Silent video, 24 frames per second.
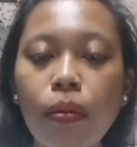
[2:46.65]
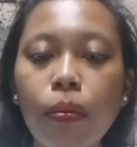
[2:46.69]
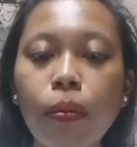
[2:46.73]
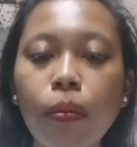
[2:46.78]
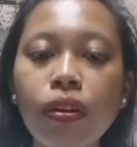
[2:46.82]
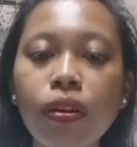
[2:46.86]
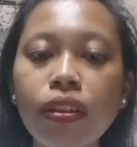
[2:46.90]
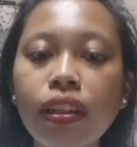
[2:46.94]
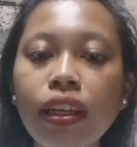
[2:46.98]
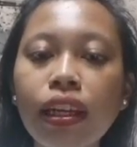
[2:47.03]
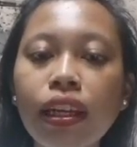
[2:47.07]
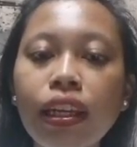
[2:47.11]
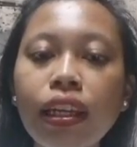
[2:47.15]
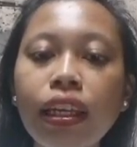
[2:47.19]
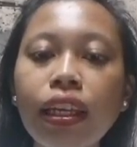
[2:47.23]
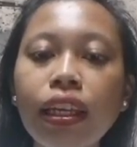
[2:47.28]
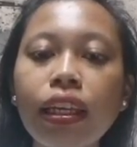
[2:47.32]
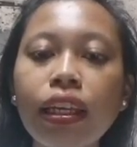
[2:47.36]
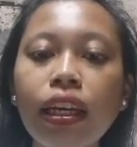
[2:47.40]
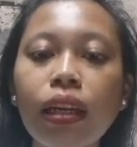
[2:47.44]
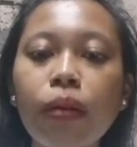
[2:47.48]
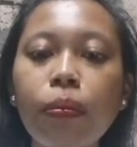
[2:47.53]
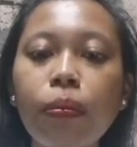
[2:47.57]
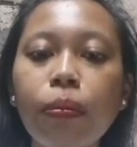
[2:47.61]

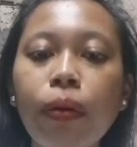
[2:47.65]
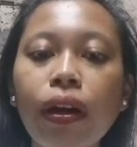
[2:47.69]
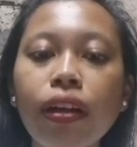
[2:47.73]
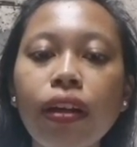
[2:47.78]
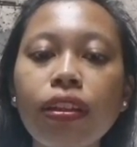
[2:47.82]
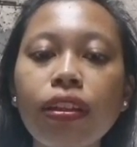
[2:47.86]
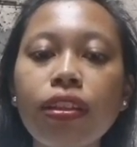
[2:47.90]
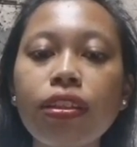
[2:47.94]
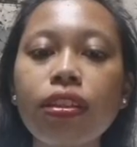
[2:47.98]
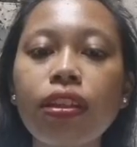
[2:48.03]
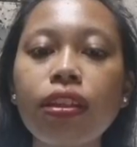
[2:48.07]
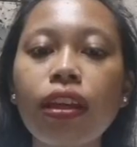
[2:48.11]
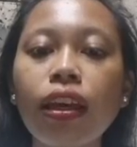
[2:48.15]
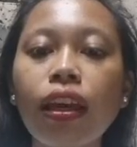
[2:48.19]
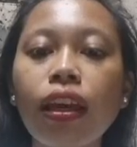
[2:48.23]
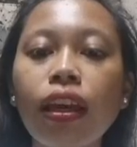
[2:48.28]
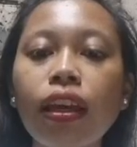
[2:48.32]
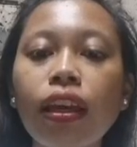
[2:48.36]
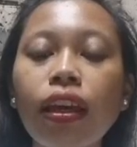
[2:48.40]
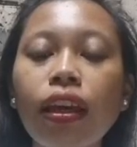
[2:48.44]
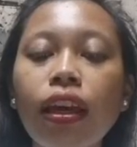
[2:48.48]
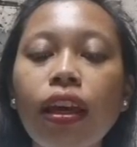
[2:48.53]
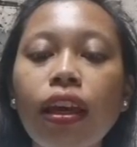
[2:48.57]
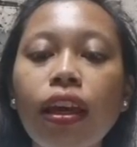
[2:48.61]
modeling and
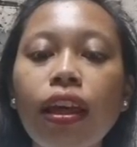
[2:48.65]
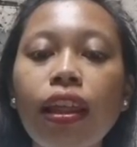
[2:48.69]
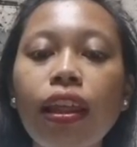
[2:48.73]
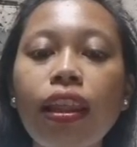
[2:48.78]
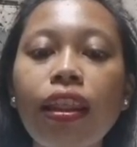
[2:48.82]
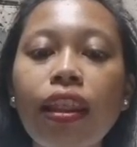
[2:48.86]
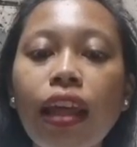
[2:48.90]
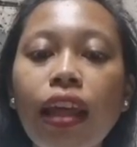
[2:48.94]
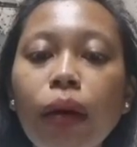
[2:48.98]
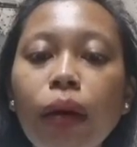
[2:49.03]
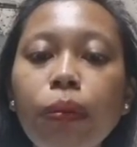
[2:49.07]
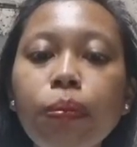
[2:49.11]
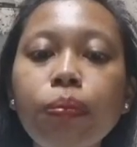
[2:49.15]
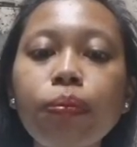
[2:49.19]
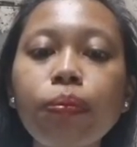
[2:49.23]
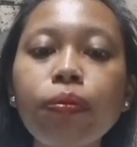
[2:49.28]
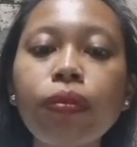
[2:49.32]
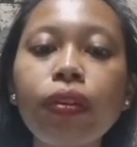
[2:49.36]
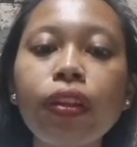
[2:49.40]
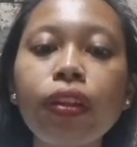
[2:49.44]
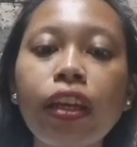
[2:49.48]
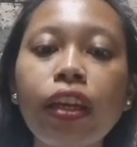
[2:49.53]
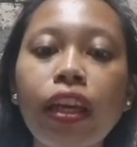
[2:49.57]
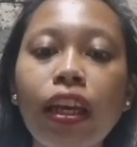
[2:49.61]
practicing
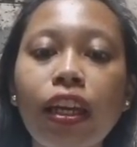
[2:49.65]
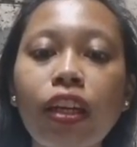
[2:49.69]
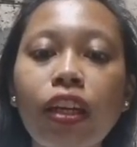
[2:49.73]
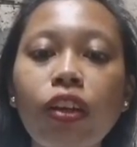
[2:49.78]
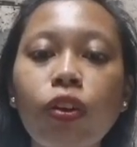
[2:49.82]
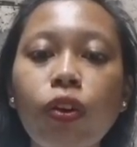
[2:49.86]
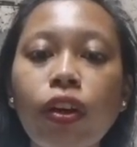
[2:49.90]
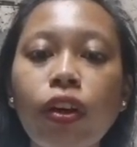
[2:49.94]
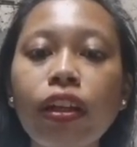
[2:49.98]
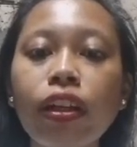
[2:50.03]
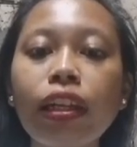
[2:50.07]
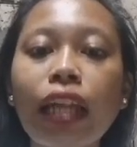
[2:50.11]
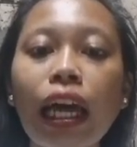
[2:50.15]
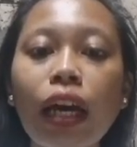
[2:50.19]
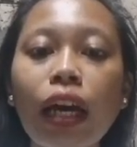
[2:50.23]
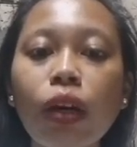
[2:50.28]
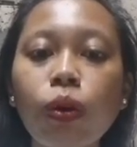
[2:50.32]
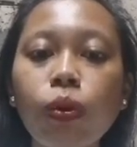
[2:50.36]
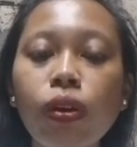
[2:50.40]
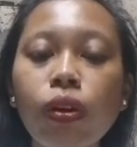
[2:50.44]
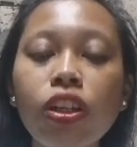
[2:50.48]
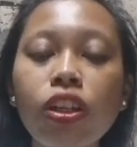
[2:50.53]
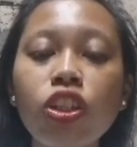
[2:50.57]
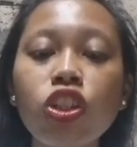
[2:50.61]
them in real
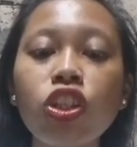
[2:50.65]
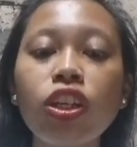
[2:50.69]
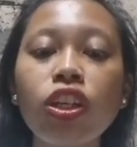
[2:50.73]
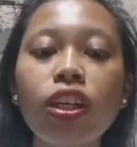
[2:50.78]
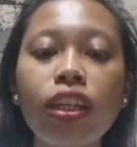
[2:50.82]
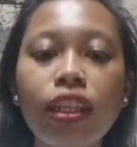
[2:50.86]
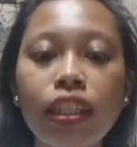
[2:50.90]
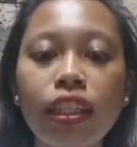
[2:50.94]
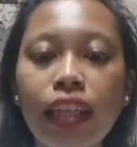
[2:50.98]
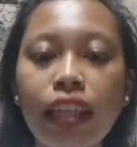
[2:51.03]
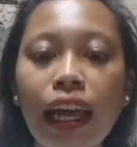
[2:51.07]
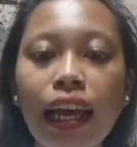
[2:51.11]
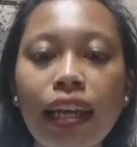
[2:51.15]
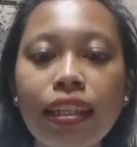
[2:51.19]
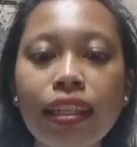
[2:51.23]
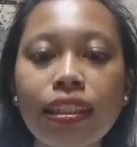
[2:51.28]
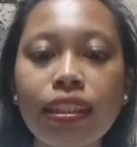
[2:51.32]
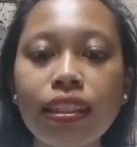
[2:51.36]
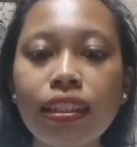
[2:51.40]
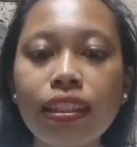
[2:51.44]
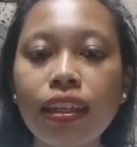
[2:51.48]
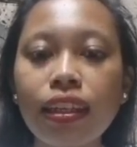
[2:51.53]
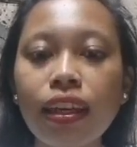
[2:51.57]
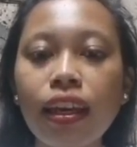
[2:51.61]
language
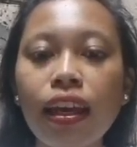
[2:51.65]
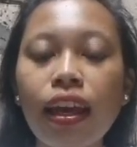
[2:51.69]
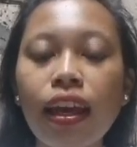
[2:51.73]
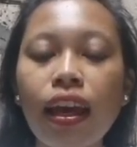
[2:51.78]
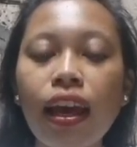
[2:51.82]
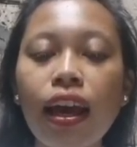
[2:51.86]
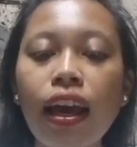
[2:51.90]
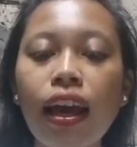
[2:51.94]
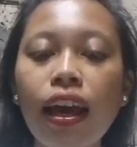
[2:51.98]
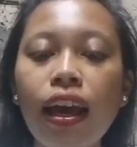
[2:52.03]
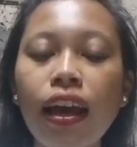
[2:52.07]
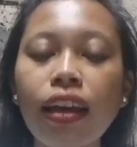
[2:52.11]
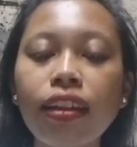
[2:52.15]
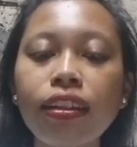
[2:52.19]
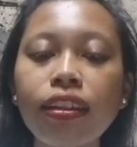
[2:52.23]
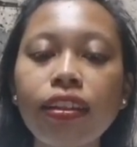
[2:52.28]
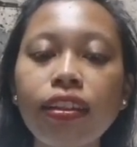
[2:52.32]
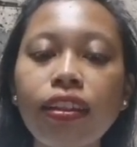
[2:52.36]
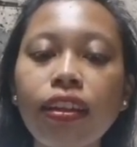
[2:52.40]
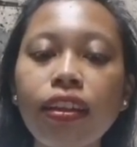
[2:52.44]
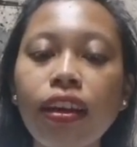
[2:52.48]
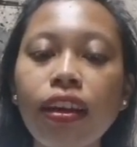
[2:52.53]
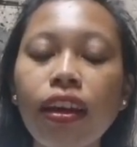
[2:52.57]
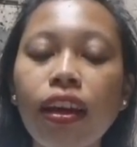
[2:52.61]
tasks,
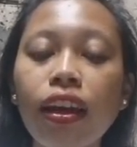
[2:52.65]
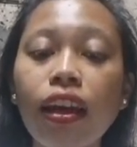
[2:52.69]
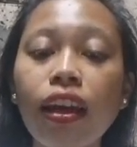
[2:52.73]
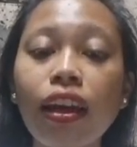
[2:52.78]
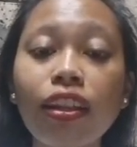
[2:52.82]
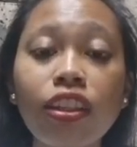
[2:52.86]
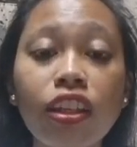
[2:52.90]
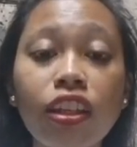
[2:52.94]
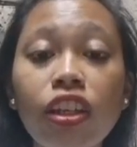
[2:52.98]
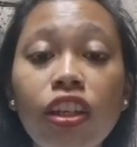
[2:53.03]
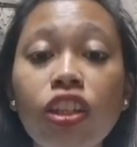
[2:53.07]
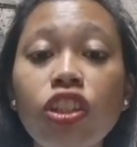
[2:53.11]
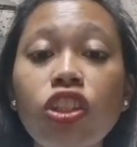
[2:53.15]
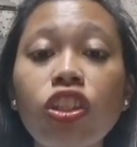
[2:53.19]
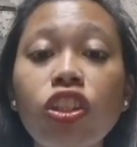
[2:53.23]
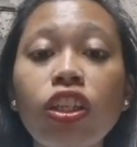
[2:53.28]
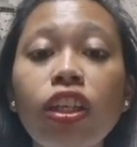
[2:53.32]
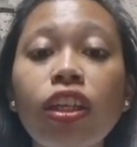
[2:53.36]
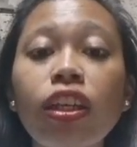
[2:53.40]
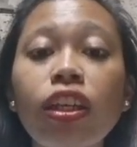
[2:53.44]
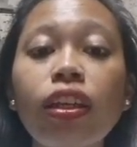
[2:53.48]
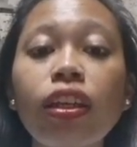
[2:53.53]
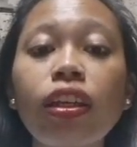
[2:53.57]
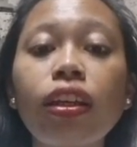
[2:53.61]
and
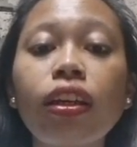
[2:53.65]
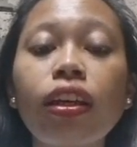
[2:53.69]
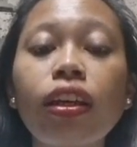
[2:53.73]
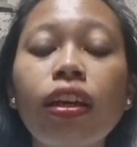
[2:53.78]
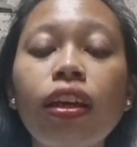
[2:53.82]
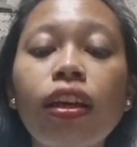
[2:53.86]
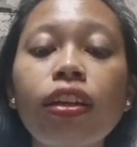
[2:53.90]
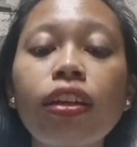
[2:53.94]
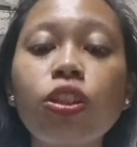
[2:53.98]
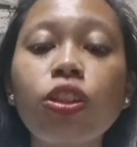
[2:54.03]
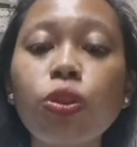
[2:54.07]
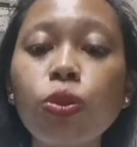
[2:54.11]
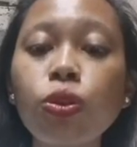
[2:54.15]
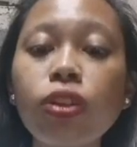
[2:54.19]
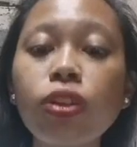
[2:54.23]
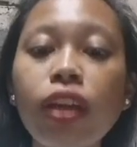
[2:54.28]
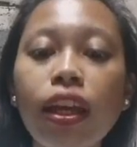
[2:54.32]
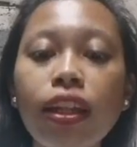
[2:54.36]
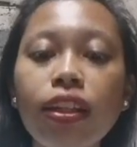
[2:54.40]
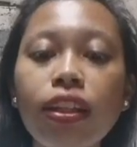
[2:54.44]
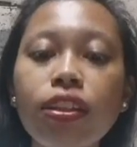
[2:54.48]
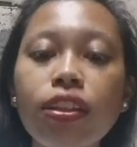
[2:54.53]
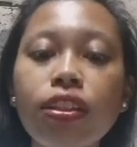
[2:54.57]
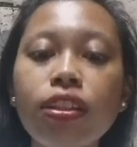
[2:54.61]
encouraging
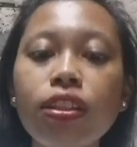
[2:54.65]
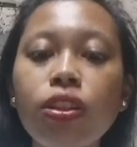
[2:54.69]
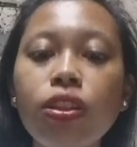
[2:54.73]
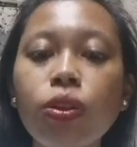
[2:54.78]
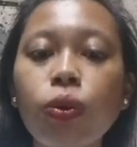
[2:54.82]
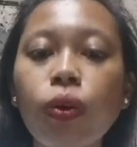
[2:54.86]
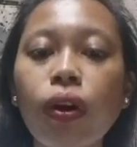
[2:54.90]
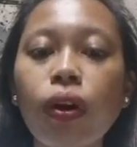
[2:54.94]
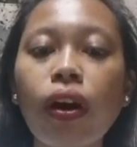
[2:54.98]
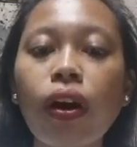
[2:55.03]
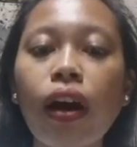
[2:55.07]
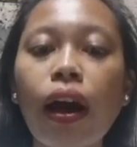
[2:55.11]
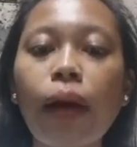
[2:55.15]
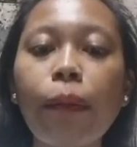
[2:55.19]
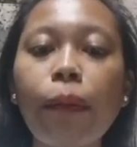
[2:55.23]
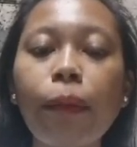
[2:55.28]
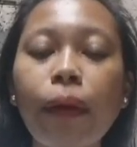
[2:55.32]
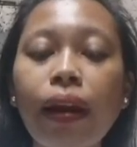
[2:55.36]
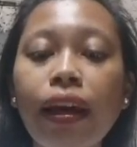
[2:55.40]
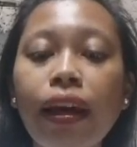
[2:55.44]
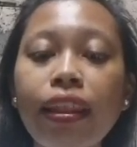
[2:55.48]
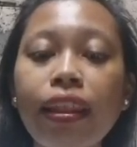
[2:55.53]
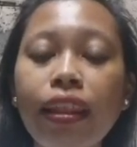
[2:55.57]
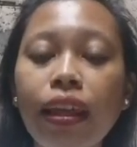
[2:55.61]
students to
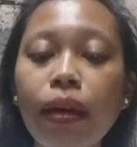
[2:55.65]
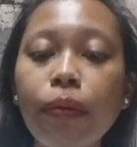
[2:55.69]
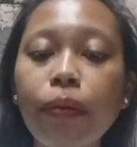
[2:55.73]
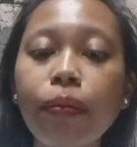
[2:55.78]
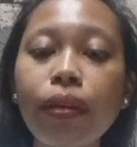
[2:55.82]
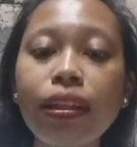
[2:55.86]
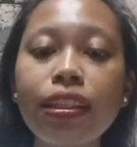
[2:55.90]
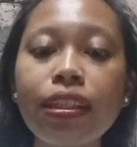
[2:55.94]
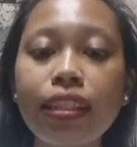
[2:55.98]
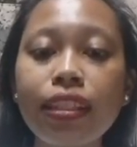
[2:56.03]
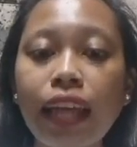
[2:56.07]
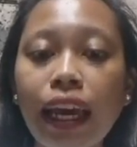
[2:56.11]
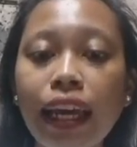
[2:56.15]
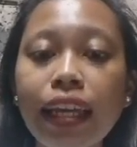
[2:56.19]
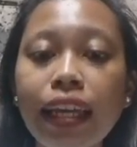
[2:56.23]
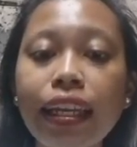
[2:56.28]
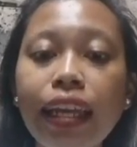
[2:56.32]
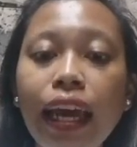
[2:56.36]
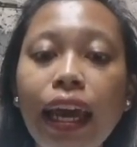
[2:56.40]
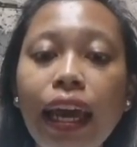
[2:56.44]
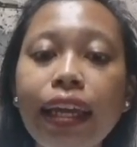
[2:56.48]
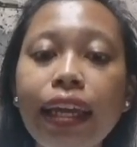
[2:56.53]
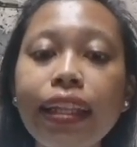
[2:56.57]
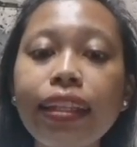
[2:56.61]
apply them inside
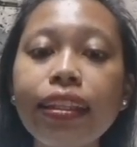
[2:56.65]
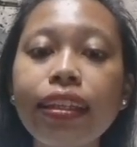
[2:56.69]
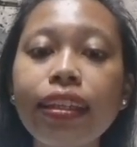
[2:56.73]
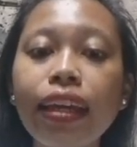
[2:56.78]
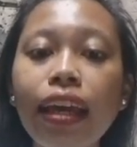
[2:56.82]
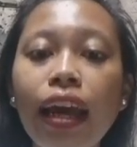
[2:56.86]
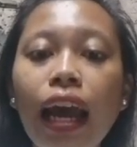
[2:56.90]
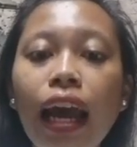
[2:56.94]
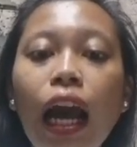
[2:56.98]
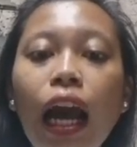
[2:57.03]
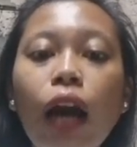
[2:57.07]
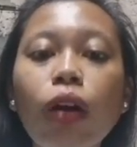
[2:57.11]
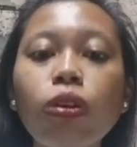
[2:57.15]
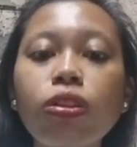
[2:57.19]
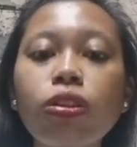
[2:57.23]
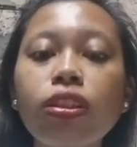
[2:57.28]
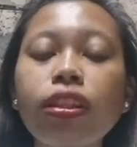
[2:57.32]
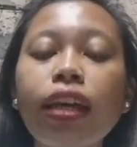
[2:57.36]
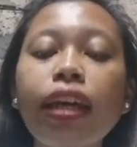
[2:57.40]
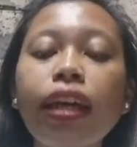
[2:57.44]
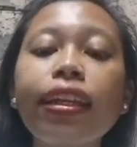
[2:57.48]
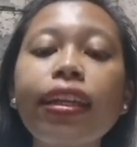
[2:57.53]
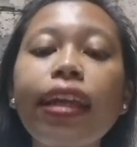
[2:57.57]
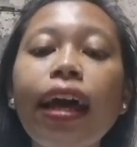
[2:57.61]
and
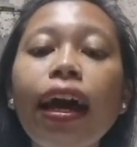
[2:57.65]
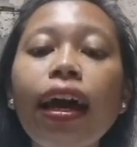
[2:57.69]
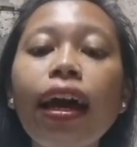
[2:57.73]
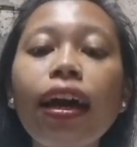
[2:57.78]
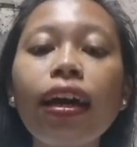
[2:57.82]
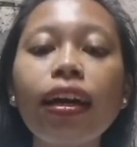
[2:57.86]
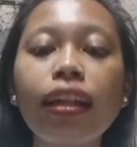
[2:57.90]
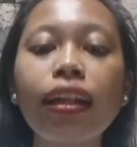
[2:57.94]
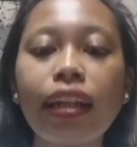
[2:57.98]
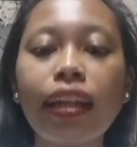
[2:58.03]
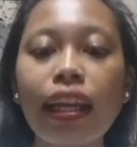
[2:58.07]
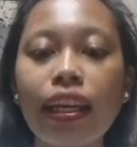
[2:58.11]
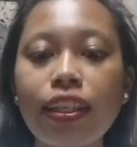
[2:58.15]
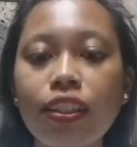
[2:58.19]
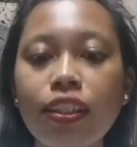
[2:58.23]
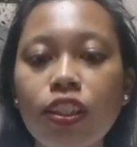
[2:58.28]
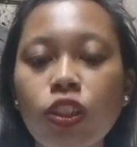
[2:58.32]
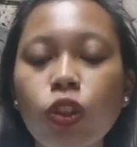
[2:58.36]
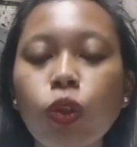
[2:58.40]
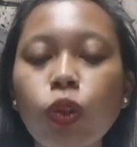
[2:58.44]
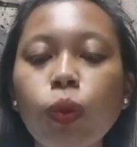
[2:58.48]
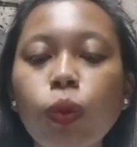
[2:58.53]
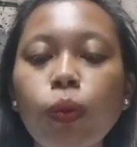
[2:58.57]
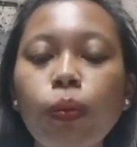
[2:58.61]
outside the
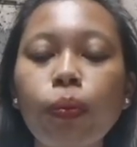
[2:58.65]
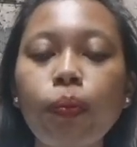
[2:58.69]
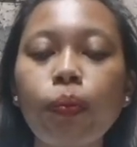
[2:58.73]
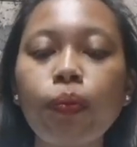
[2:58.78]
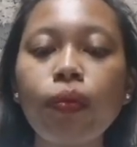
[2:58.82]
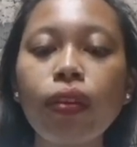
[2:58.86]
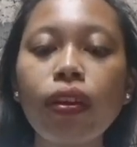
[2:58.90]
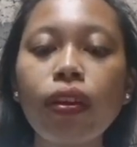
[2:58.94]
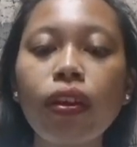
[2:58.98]
classroom.